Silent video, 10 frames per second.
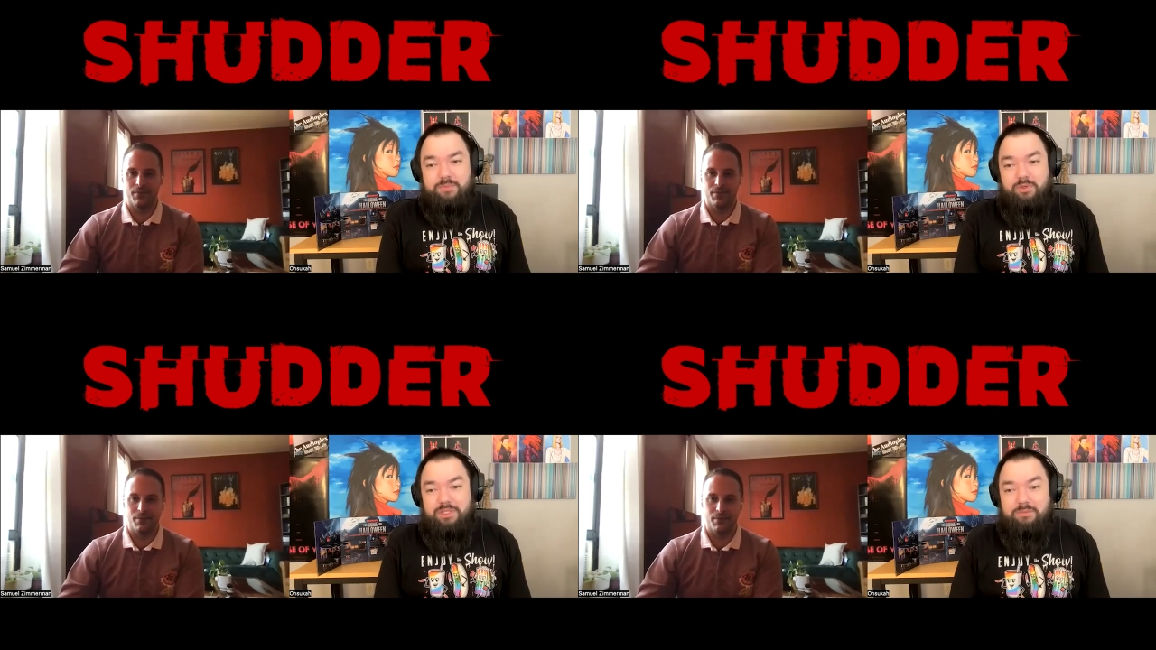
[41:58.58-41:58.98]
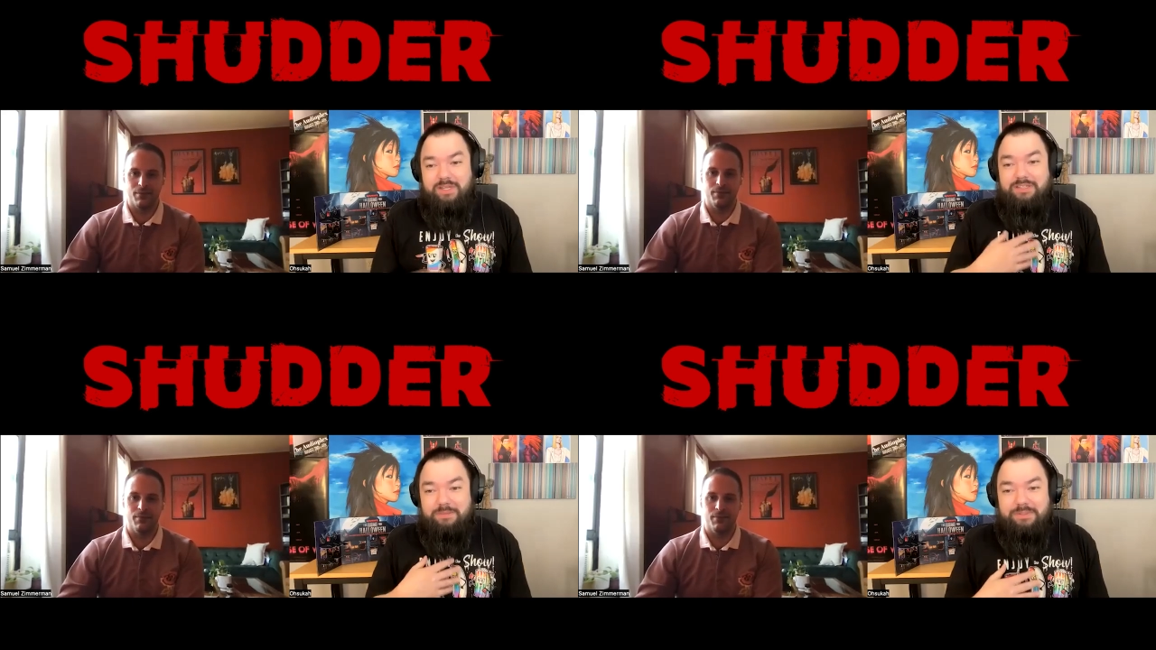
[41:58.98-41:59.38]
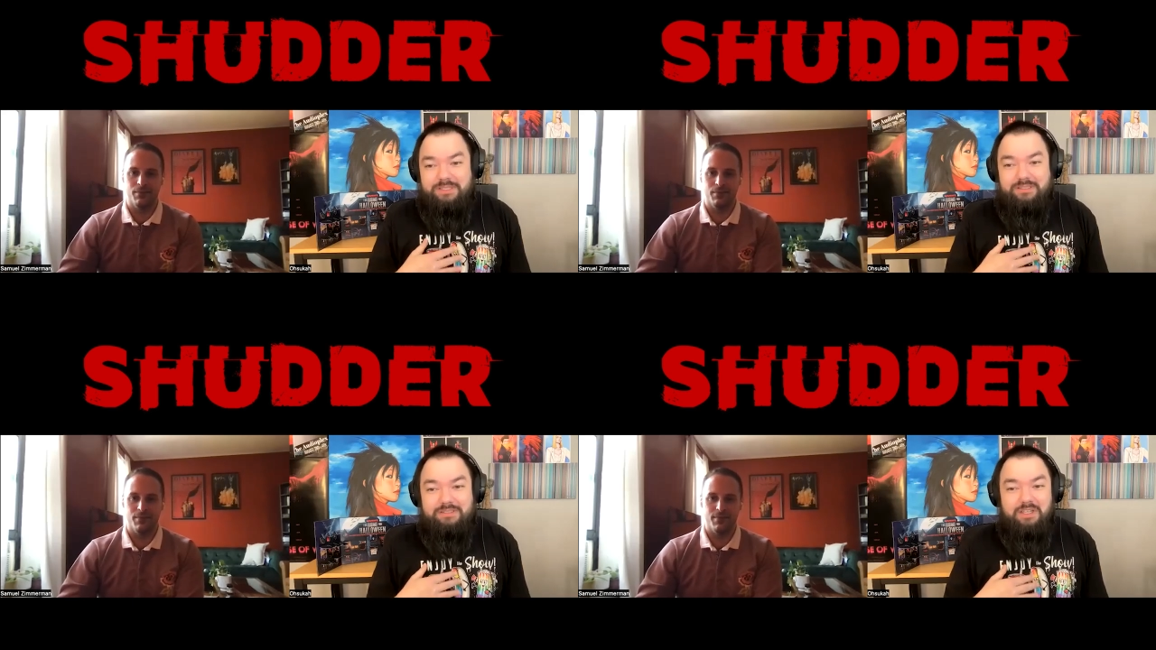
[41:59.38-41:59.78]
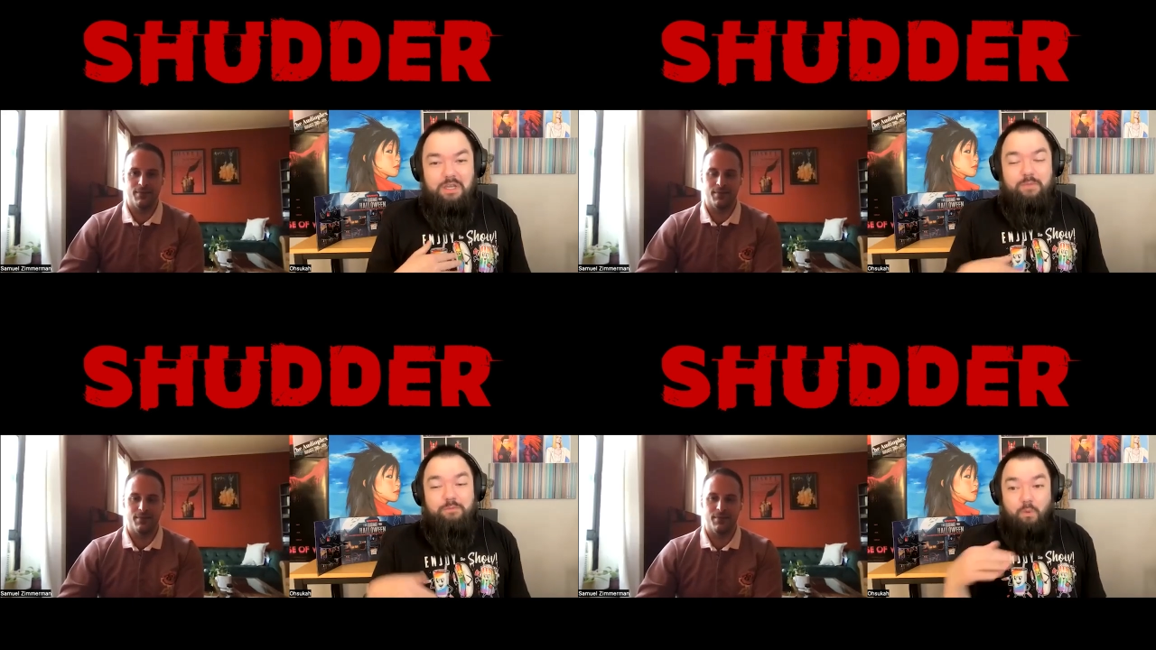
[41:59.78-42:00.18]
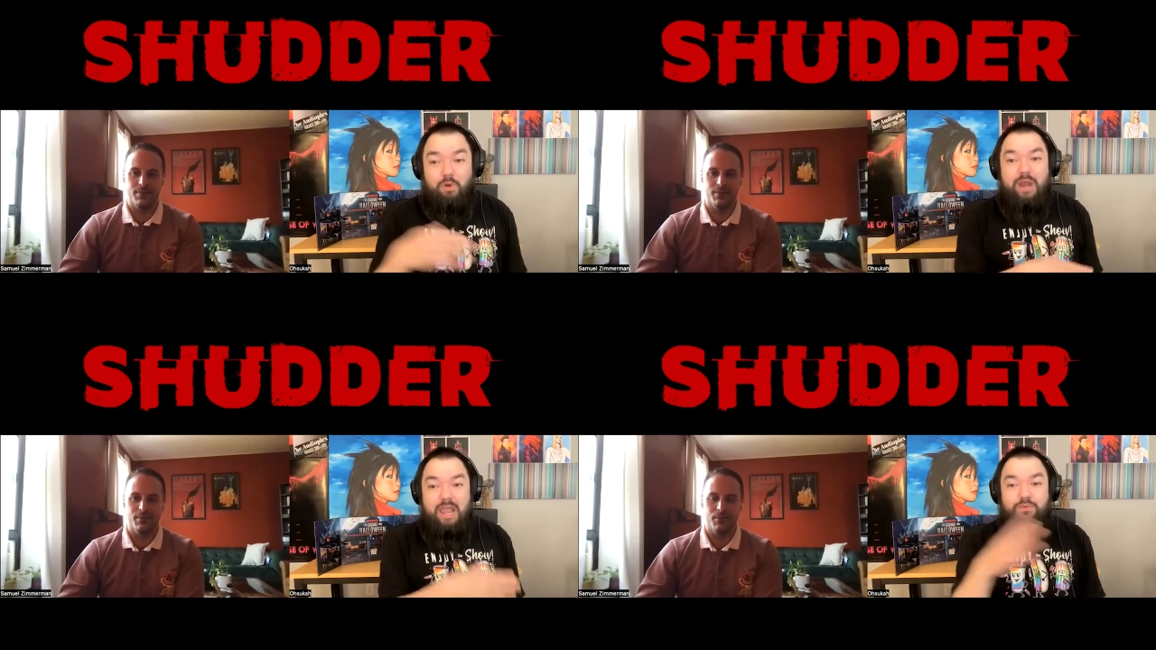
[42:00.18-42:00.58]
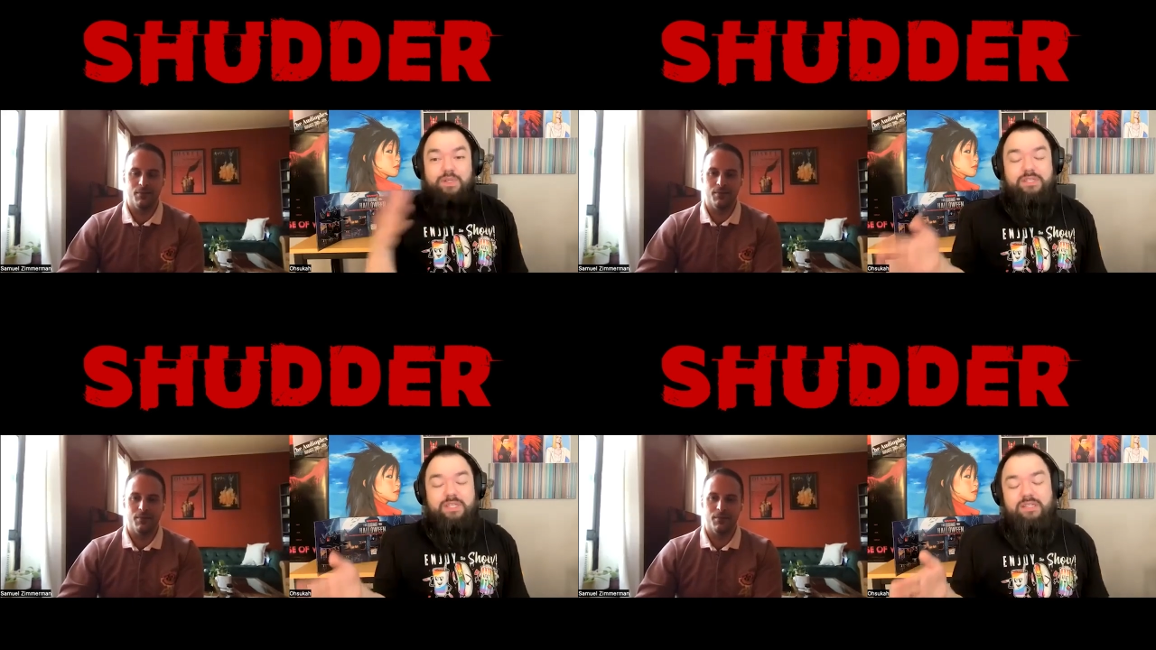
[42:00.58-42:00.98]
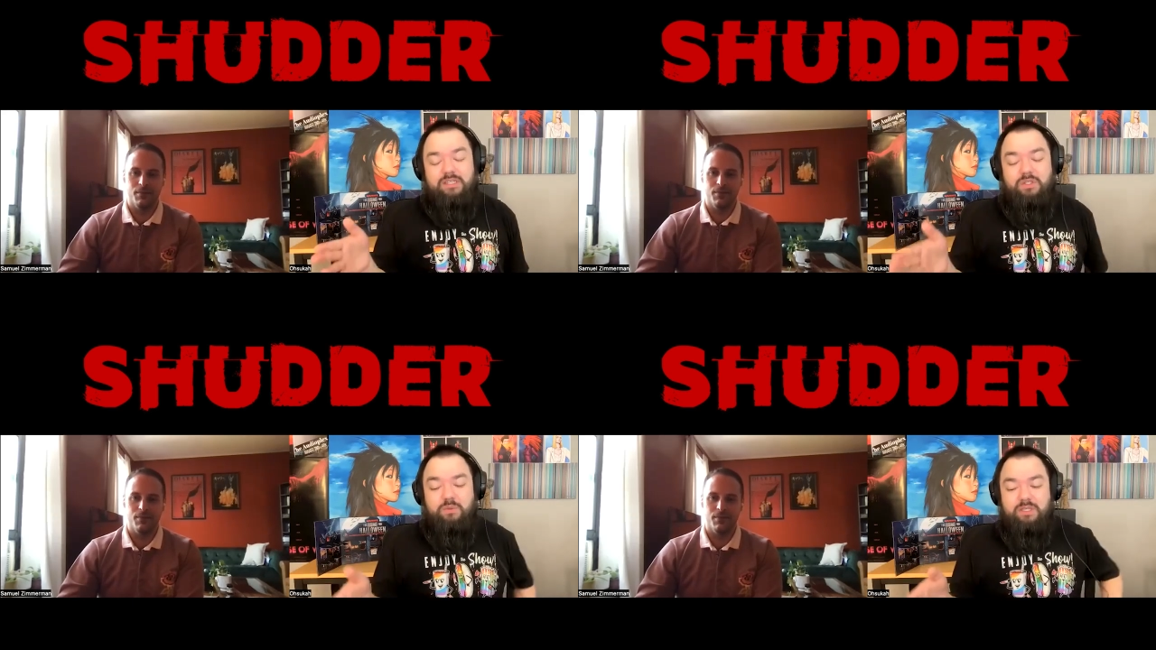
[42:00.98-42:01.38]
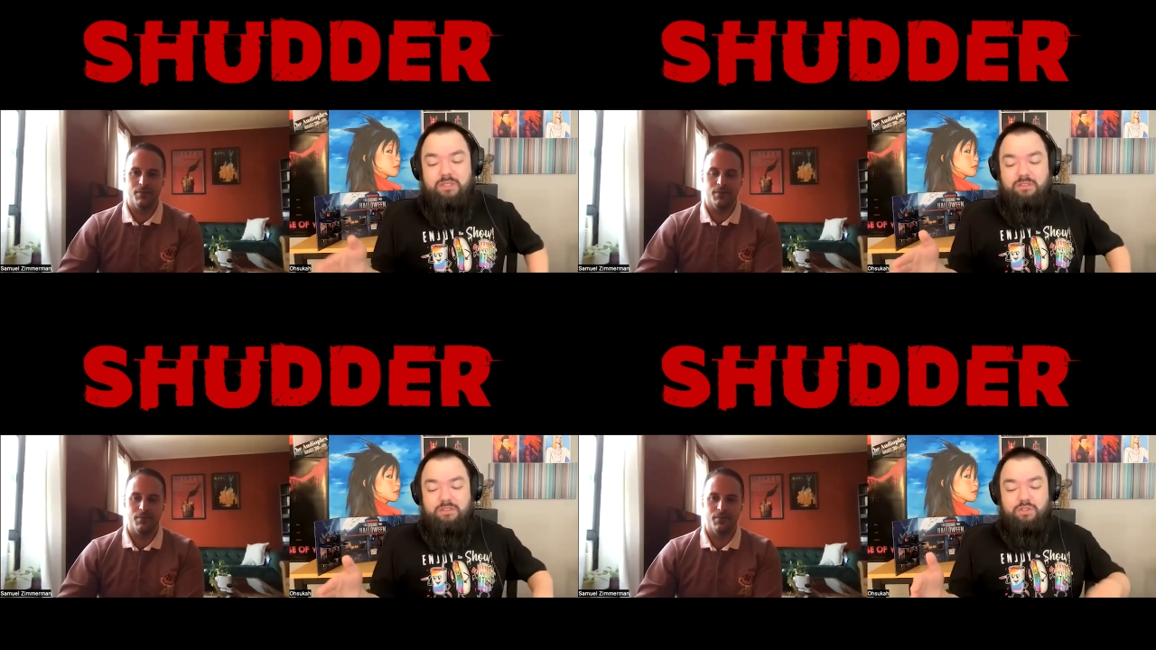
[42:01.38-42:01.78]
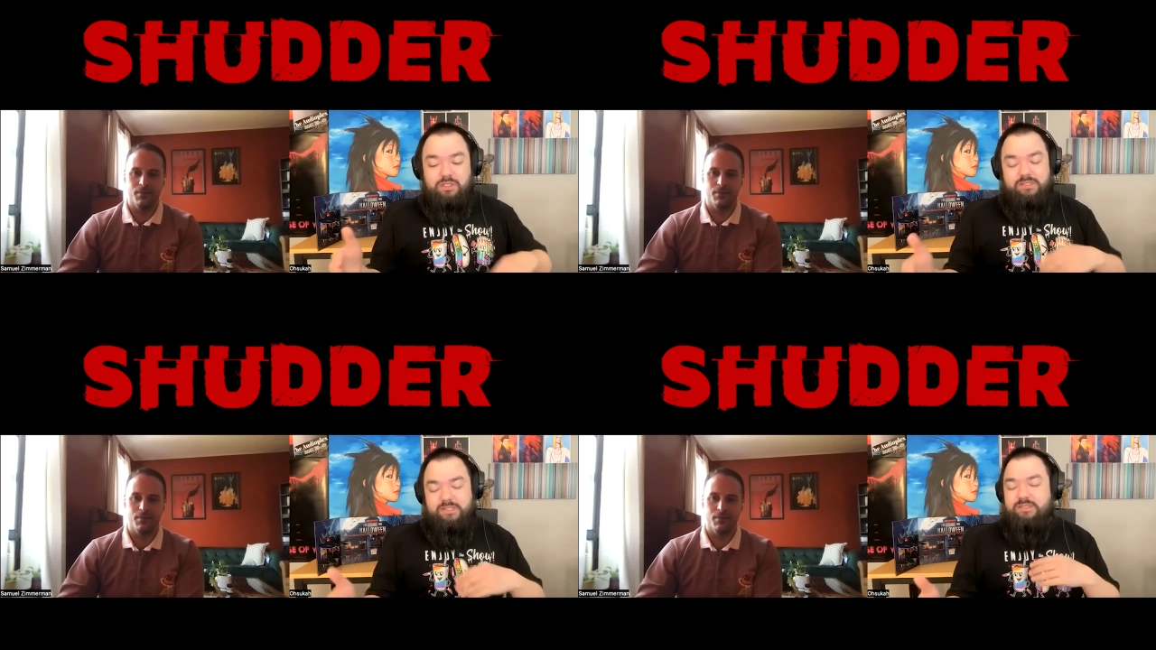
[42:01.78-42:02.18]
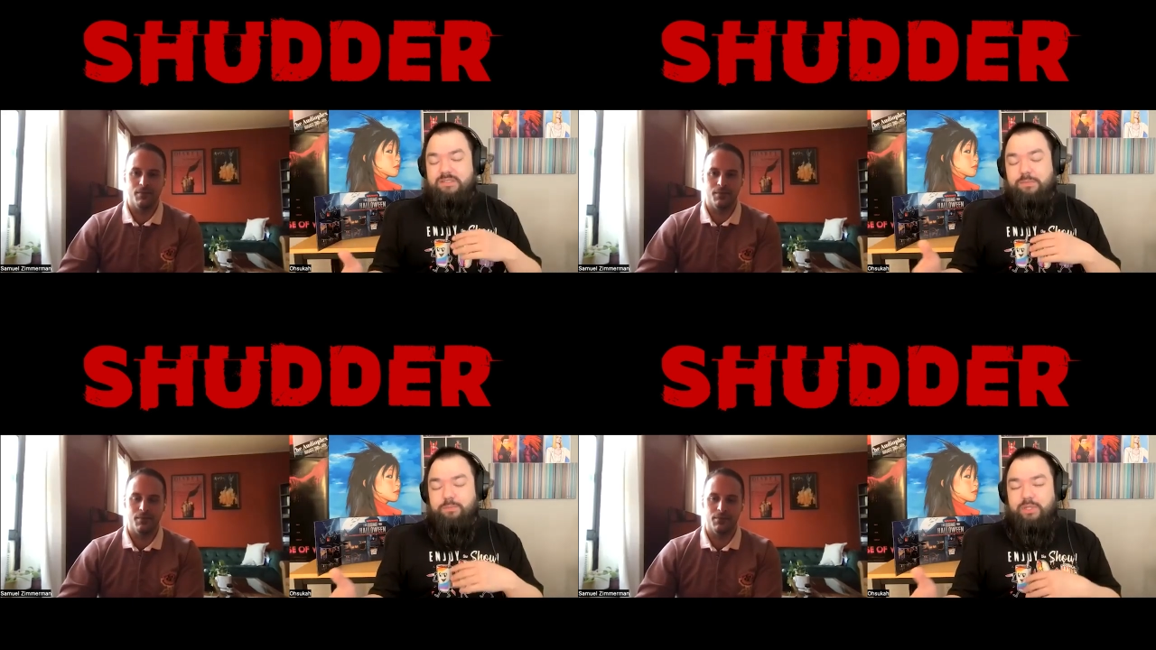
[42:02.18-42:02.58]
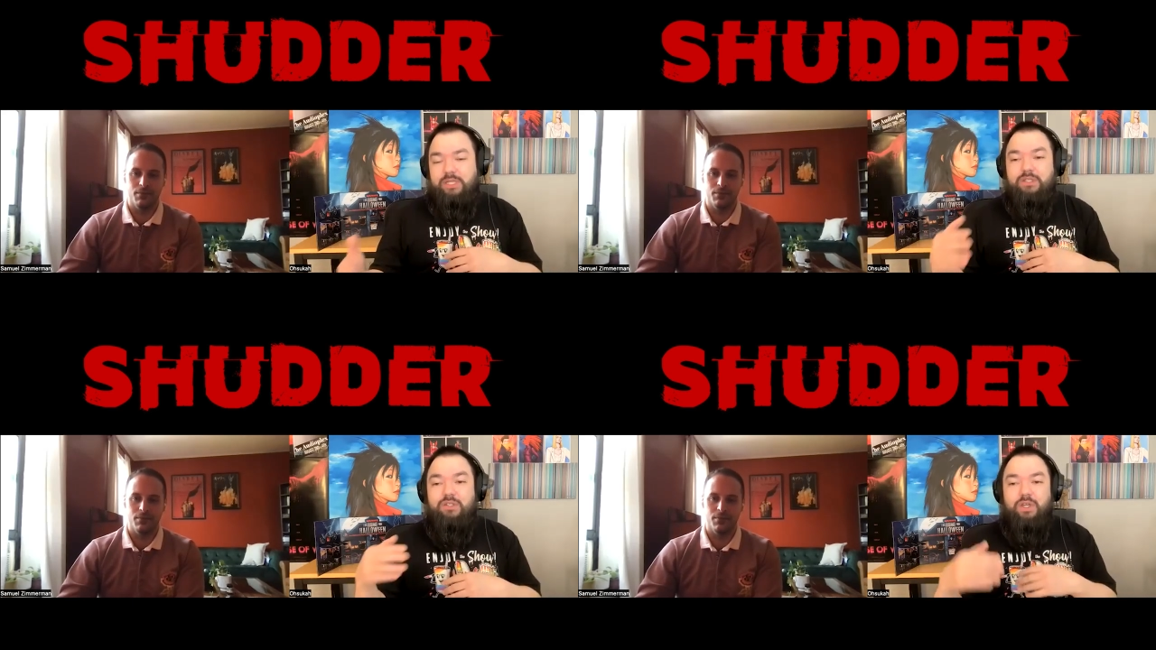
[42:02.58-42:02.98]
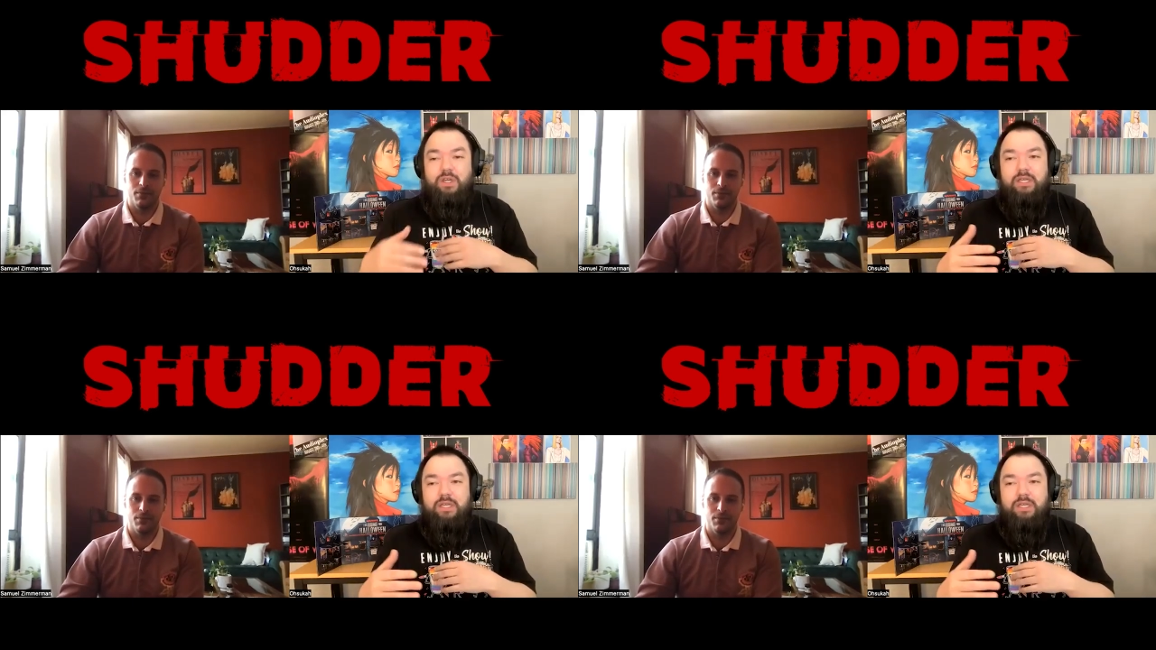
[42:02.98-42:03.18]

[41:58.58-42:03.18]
Speaker 1: point in my opinion for everything that you get. You're consistently bringing